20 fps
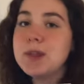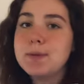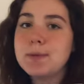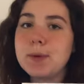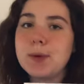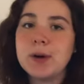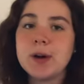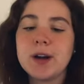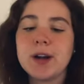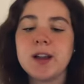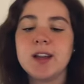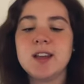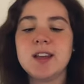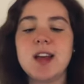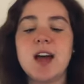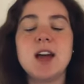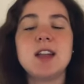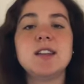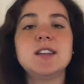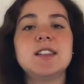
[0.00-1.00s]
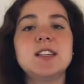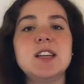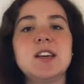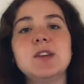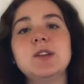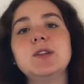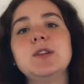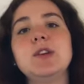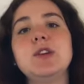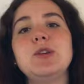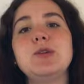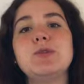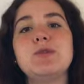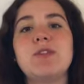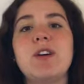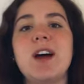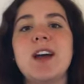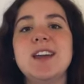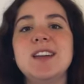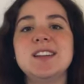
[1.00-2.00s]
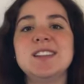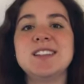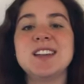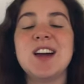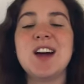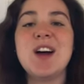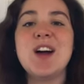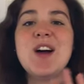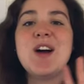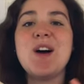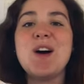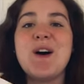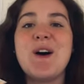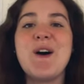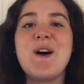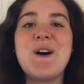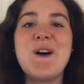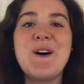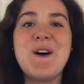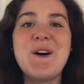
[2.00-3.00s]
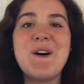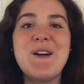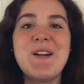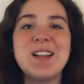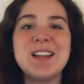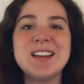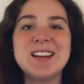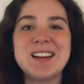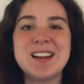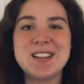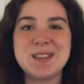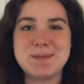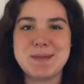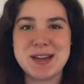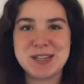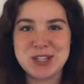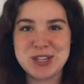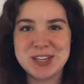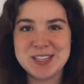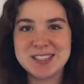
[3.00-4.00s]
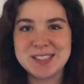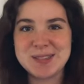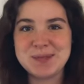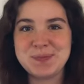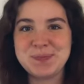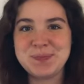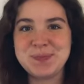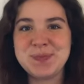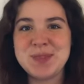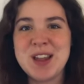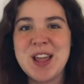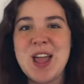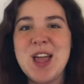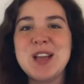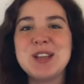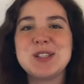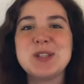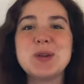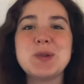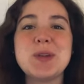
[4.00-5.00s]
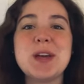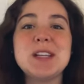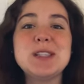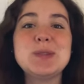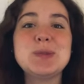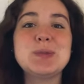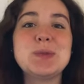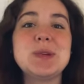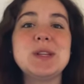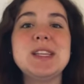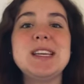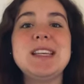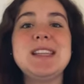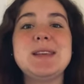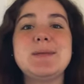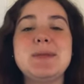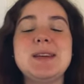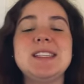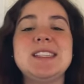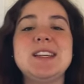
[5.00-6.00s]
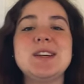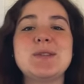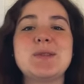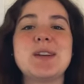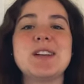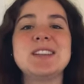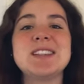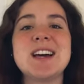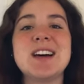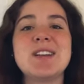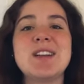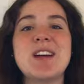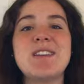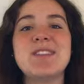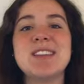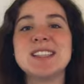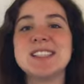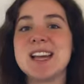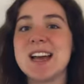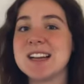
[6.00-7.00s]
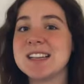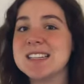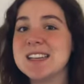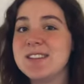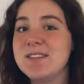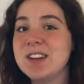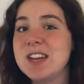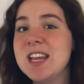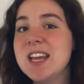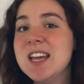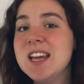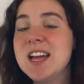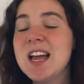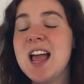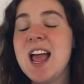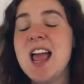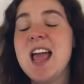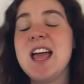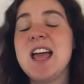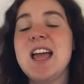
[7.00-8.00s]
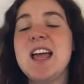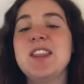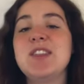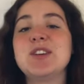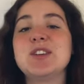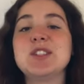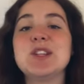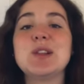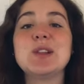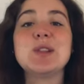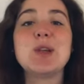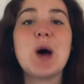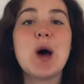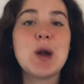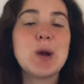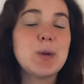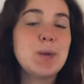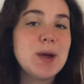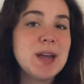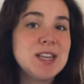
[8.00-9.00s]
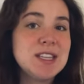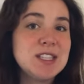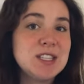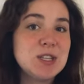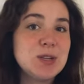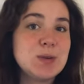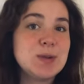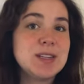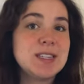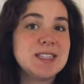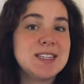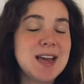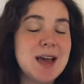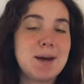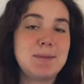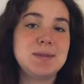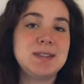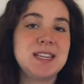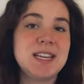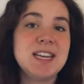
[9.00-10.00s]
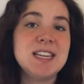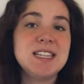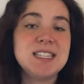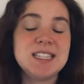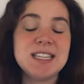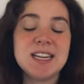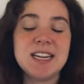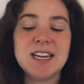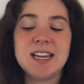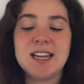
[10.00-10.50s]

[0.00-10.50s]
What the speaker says: the board until you find all of the matches. So that's really the basic rundown of this activity. There's a lot of ways to adapt it.